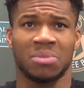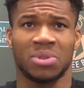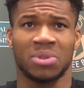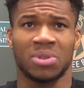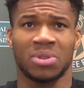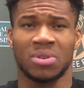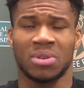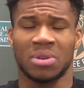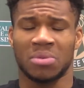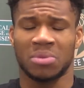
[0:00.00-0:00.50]
You
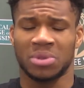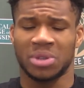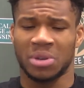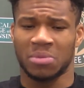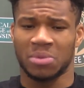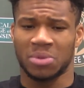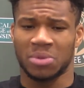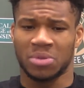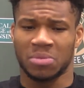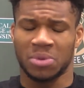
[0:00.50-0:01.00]
know, I was
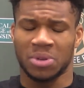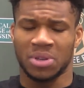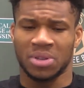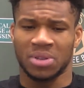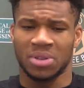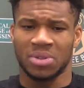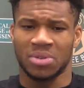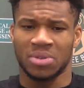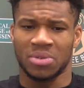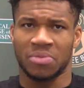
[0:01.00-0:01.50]
able to be,
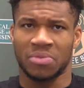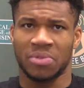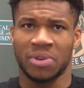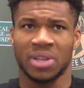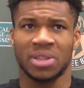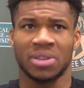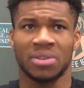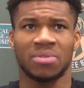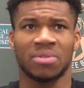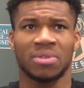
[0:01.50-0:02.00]
you know,
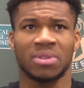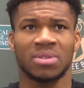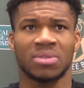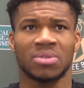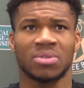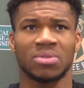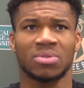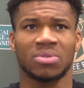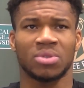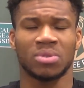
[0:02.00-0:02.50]
effective and
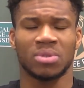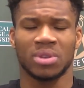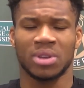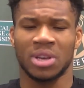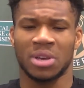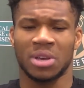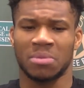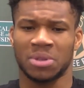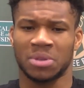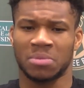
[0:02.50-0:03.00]
control the
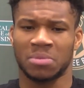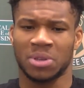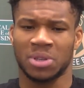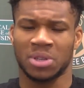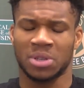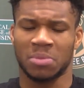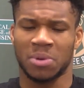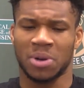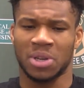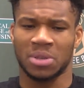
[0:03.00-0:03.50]
game as much
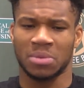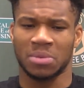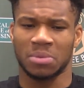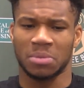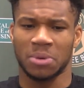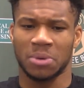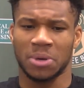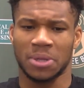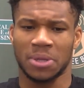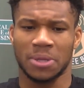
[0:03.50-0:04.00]
as possible.
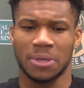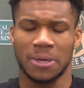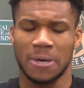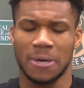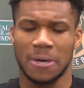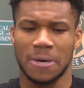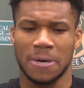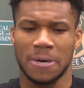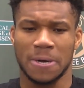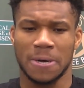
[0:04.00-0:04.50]
But
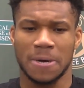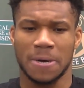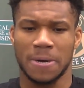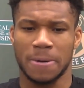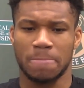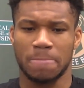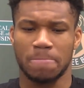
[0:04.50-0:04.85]
uh,